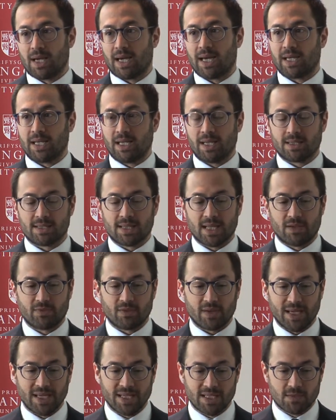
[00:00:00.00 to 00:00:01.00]
And in
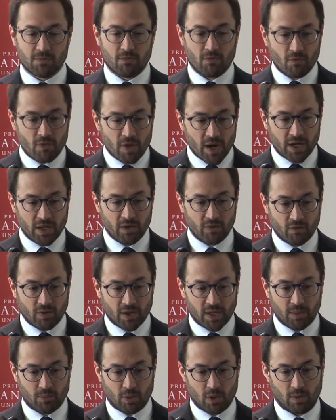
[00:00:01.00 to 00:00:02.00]
itself, it's very,
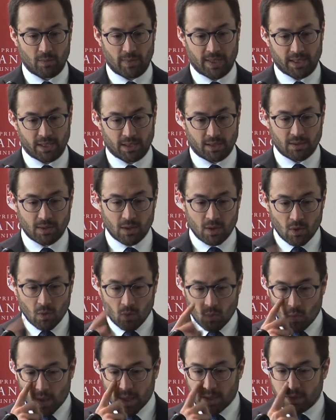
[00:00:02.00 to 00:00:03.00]
very problematic.
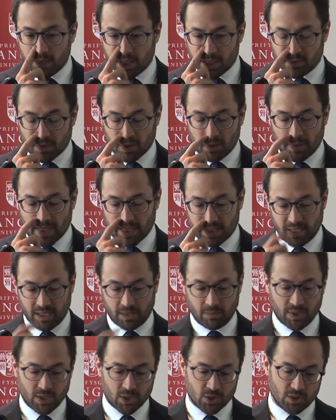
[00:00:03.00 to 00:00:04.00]
Why I think it's
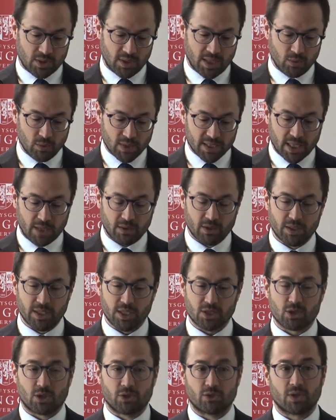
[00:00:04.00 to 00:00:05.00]
problematic? Because they will tender
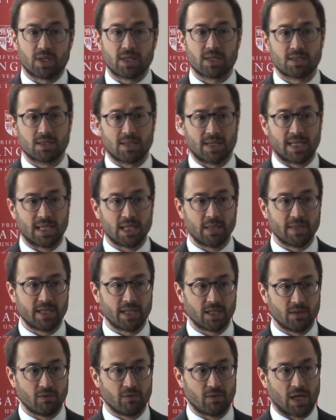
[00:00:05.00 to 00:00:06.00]
these contracts,
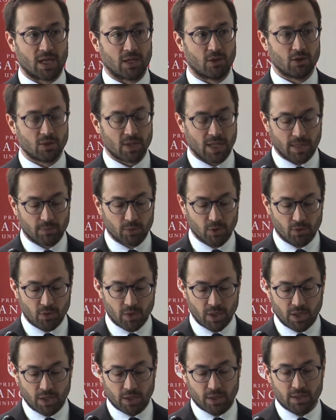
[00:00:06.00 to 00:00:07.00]
unlimited in value, up to
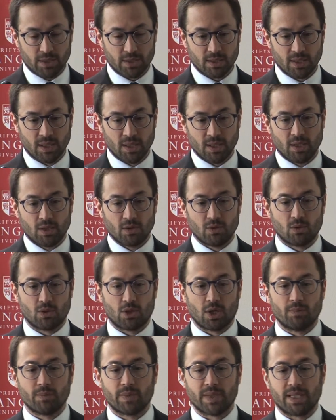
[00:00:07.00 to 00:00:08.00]
three years, to
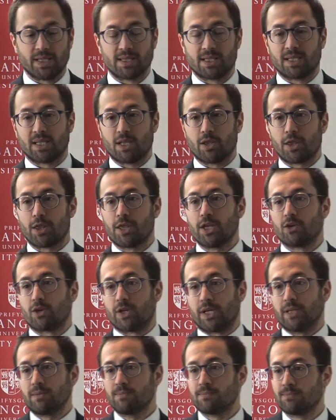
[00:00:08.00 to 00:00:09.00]
companies that in
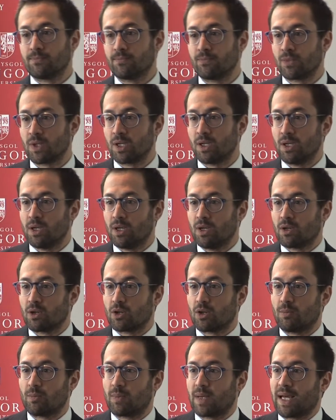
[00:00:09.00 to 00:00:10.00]
theory
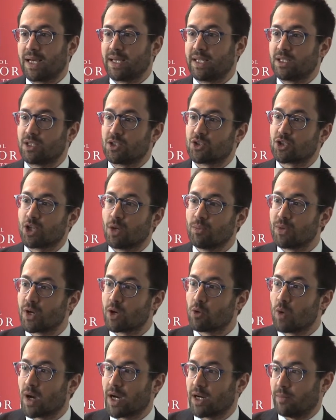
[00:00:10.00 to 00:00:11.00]
comply some
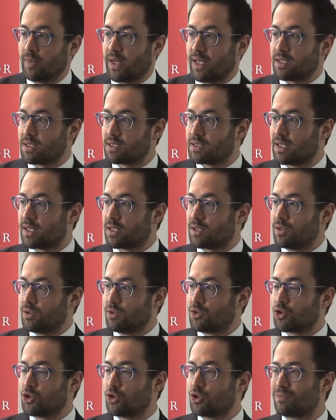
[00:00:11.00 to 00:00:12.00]
requirements that
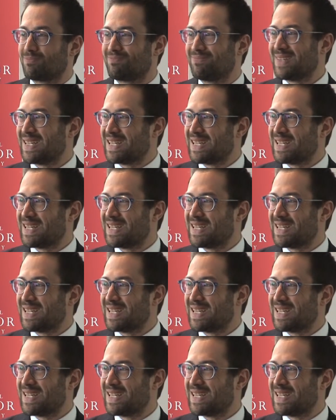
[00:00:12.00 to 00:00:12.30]
should